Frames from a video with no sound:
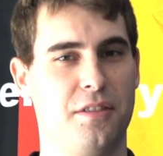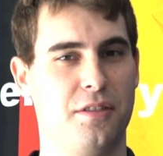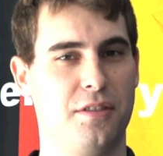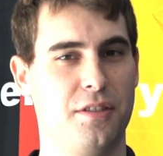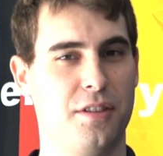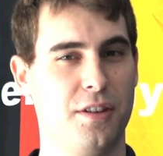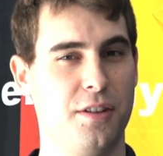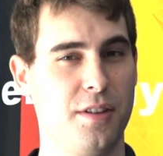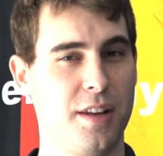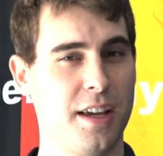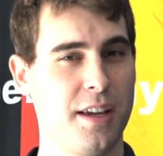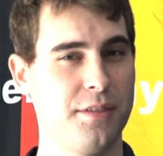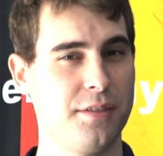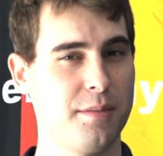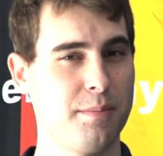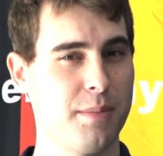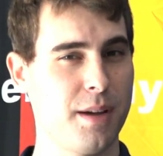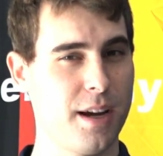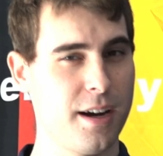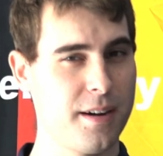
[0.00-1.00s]
2 days
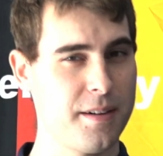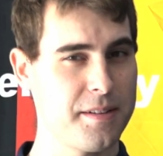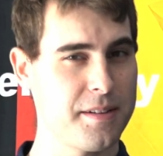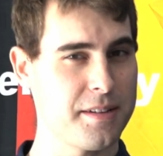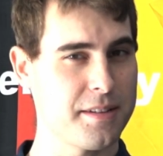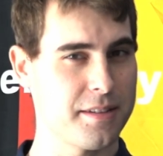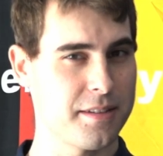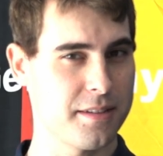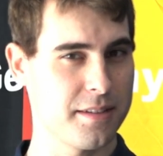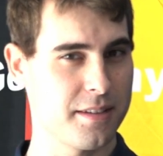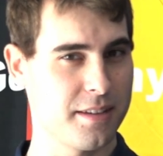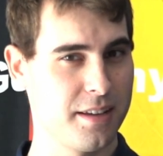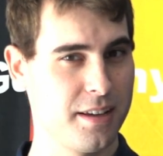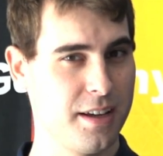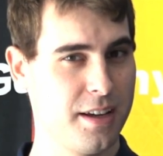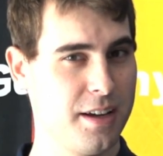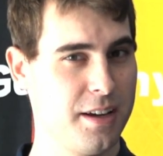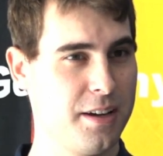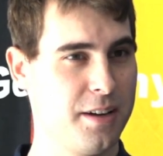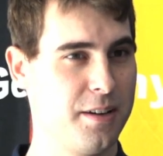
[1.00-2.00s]
in Paris,
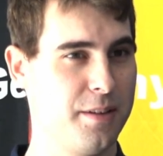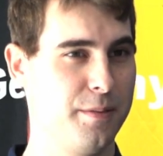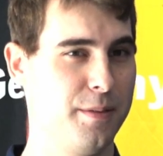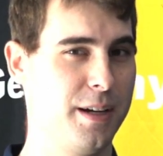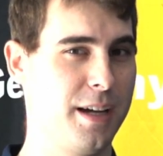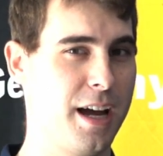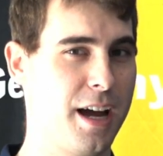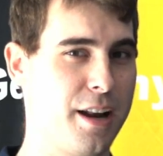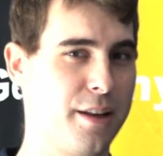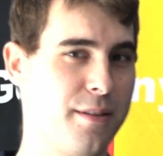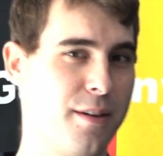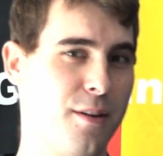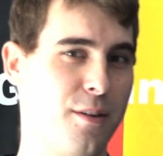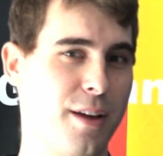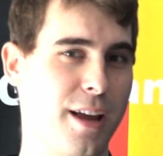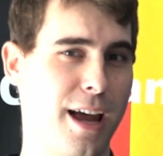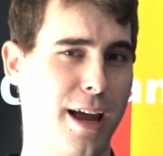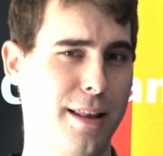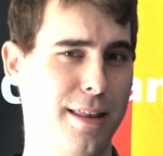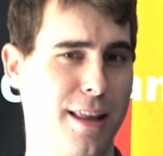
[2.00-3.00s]
we kind of
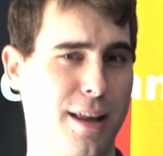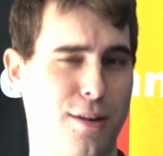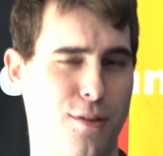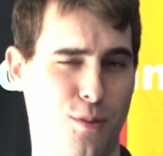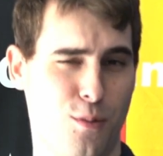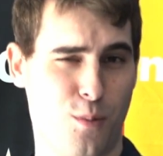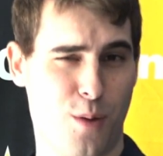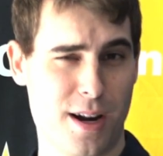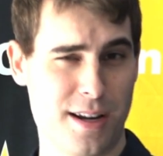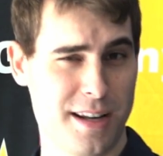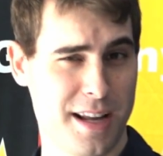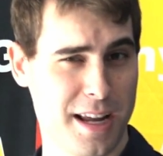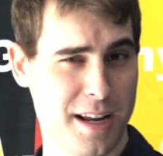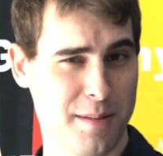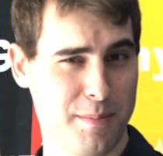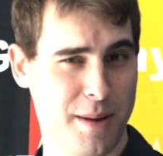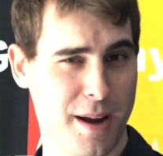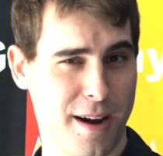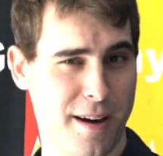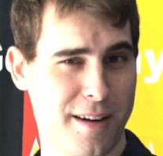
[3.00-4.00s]
only had been 1 day
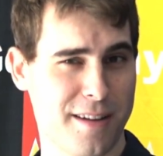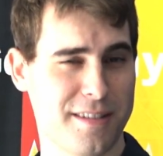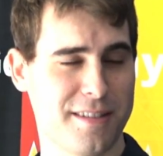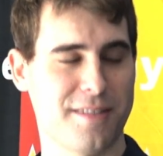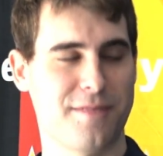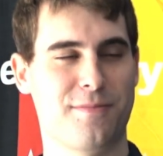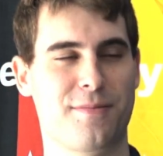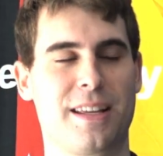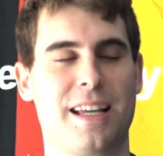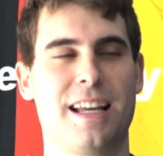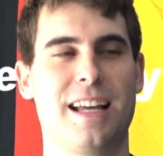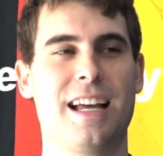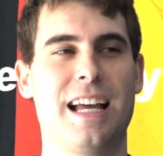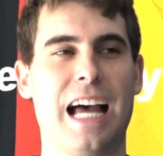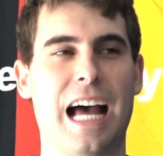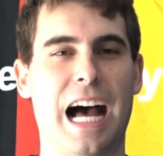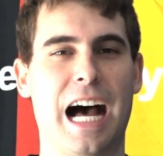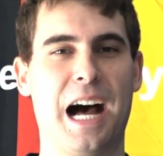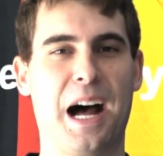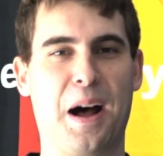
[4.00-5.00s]
in Paris.
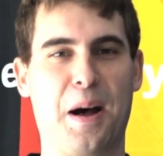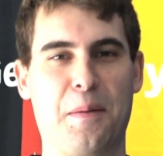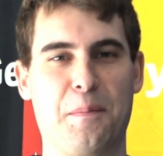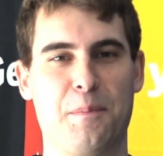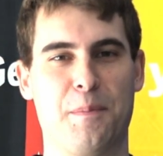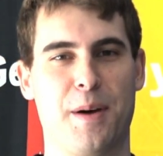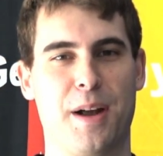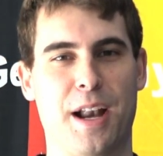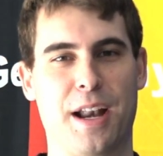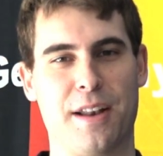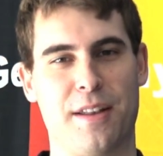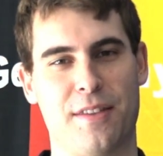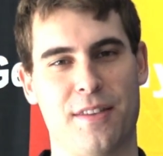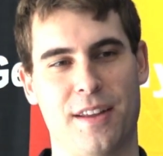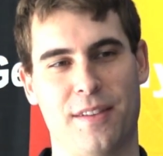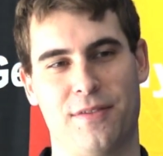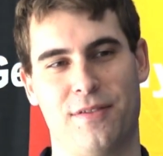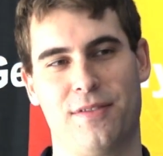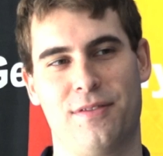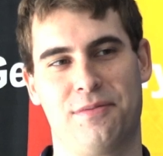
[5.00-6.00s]

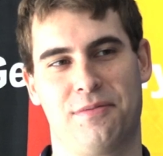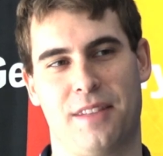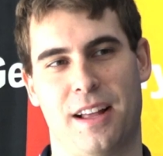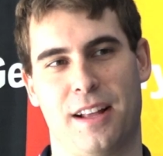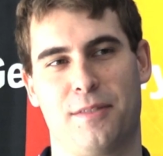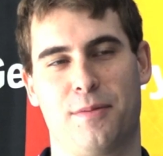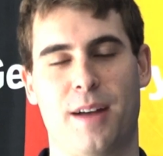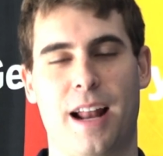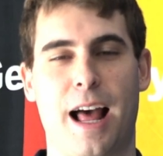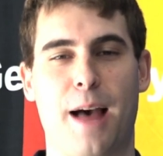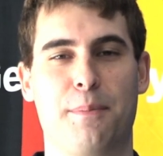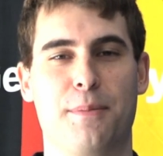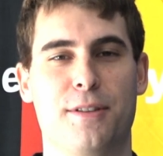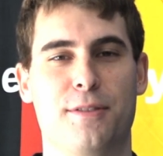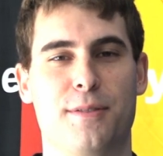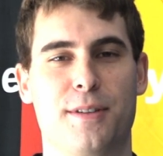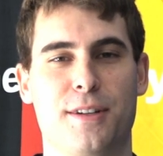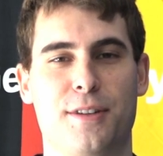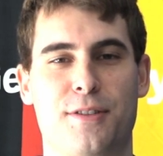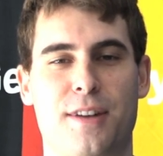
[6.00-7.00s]
That's what happens
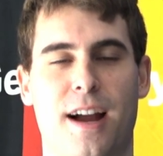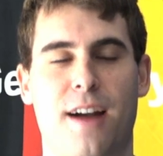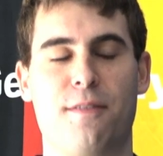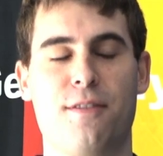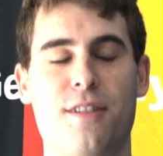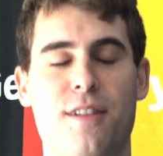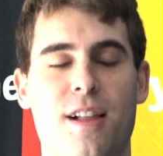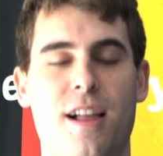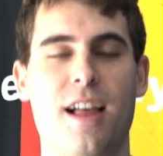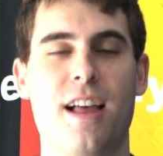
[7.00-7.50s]
when you travel.